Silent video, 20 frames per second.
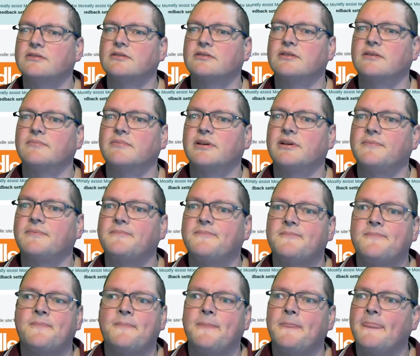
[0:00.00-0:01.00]
or something.
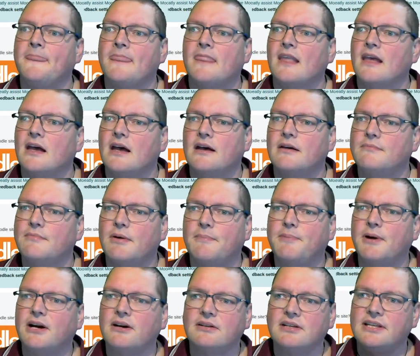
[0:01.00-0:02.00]

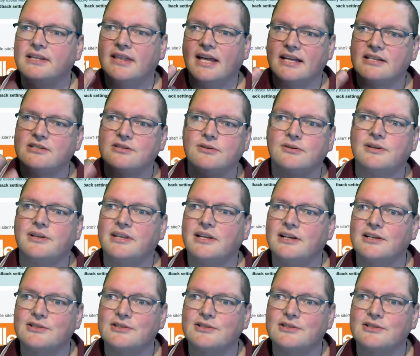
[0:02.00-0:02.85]
Apparently that sort of thing is